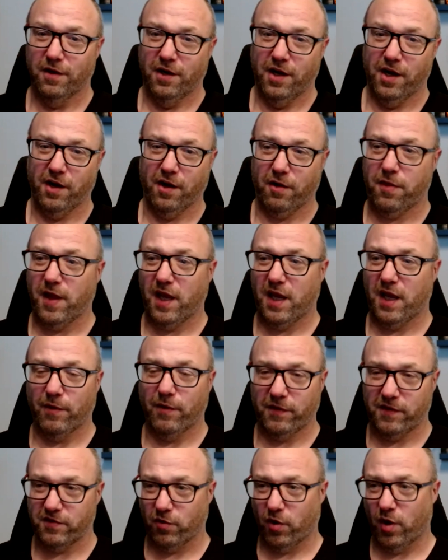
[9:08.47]
and not think
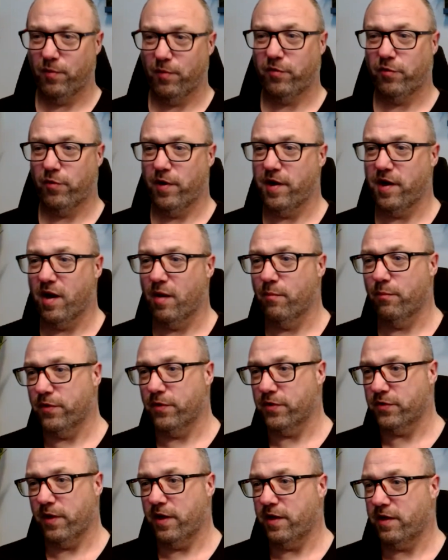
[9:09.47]
about these arbitrary
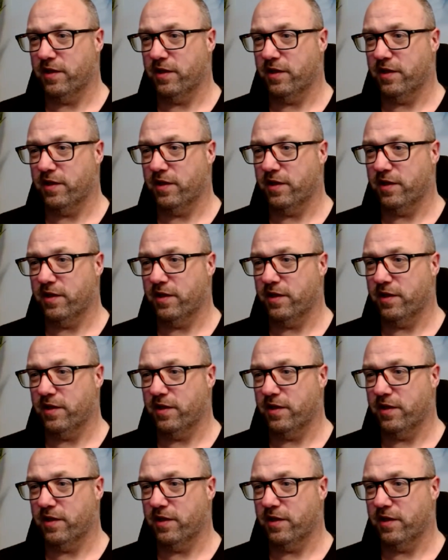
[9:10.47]
numbers, right?